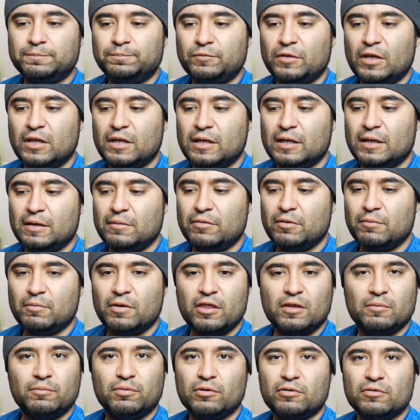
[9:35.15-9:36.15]
Um, the
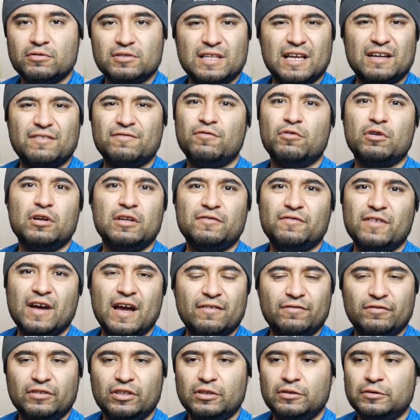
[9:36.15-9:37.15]
motherboard was like
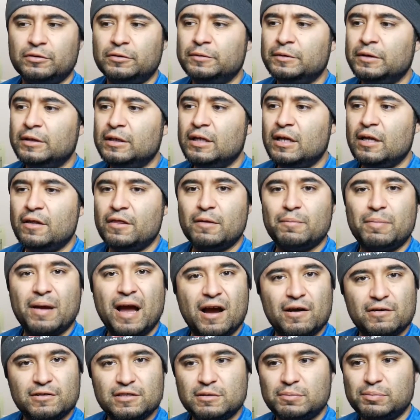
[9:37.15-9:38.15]
forty-five new, the
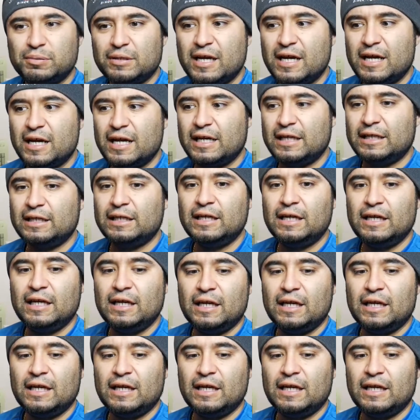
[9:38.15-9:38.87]
power supply,